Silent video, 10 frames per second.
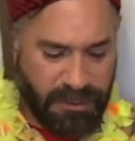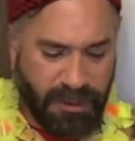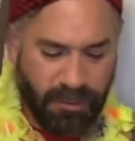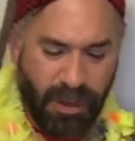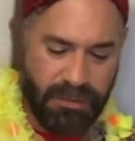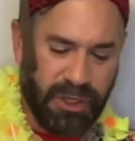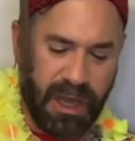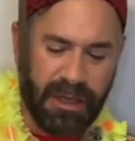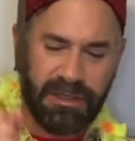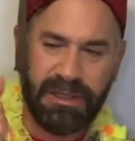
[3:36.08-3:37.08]

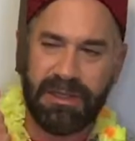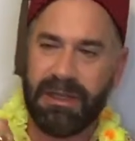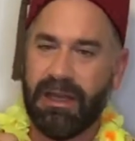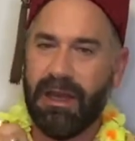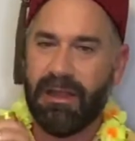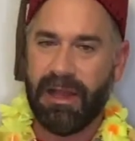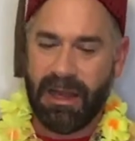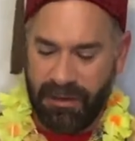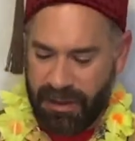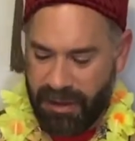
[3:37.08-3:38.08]
HORCHATA doesn't get a
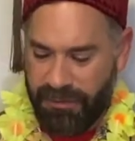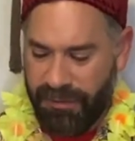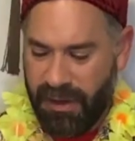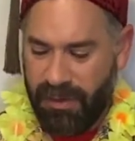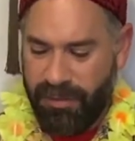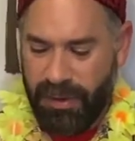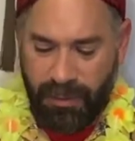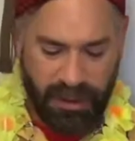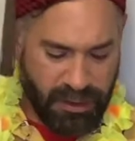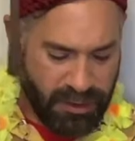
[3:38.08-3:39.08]
lot of love, but
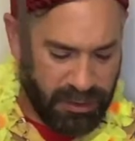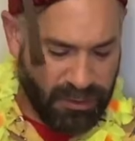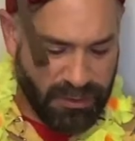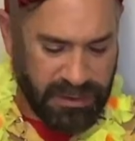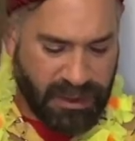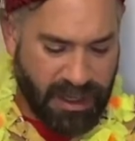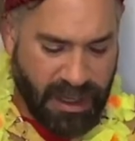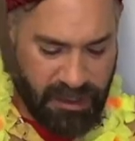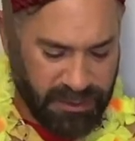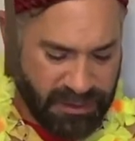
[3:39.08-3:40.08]
we're gonna use an
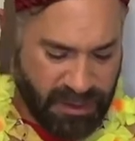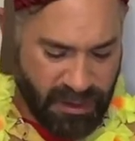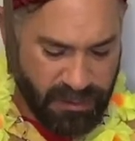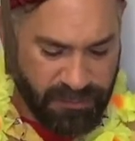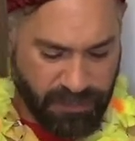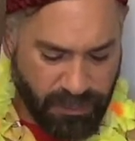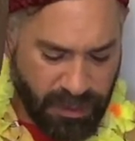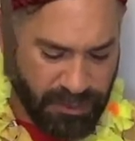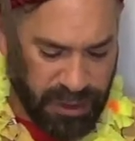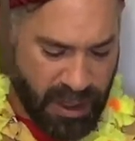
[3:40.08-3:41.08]
ounce of
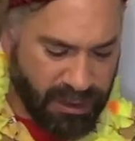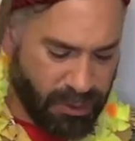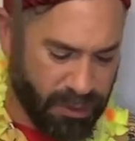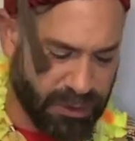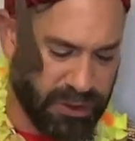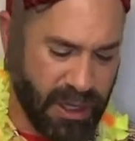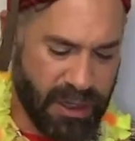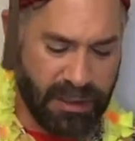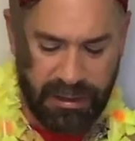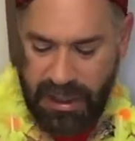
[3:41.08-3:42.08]

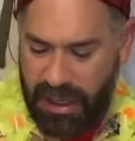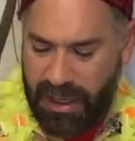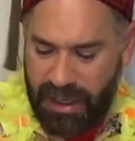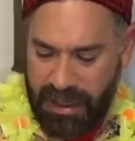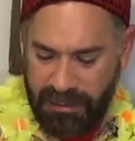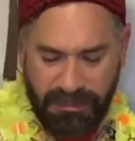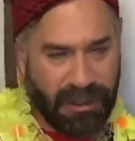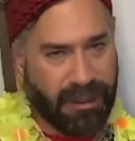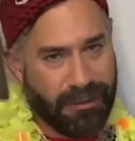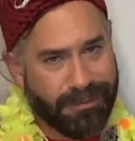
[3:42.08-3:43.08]
HORCHATA. You
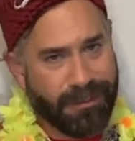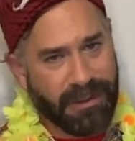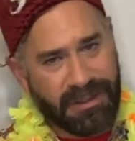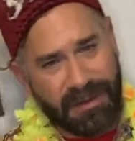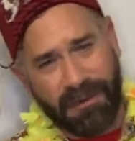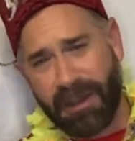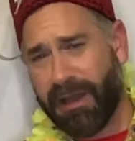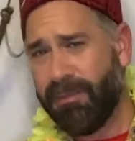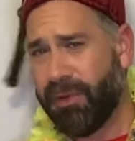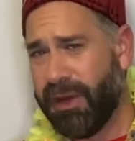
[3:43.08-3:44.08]
know, there's different
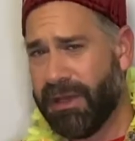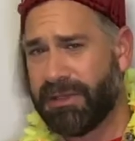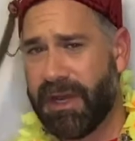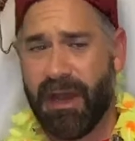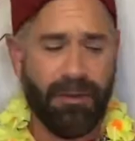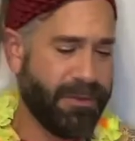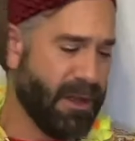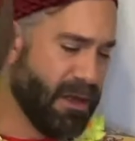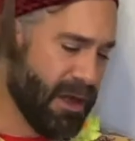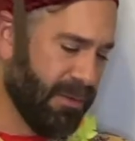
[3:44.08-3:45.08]
kind of brands out
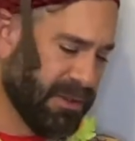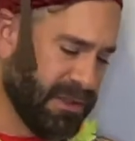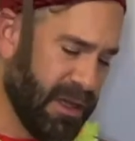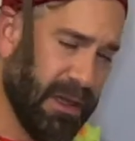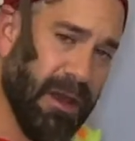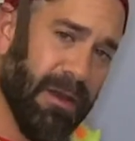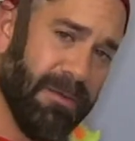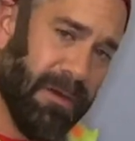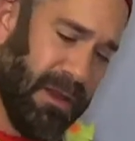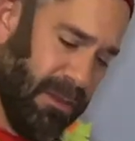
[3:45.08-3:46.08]
there. I would say
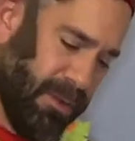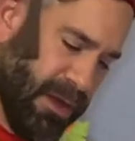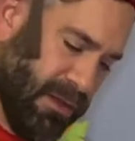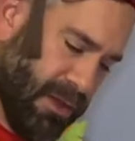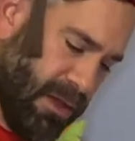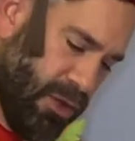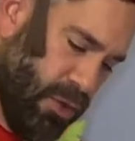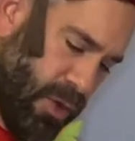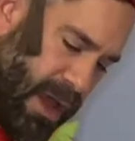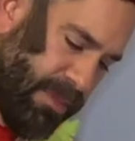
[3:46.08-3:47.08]
find the brand that
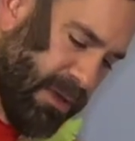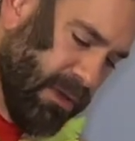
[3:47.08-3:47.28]
you happen to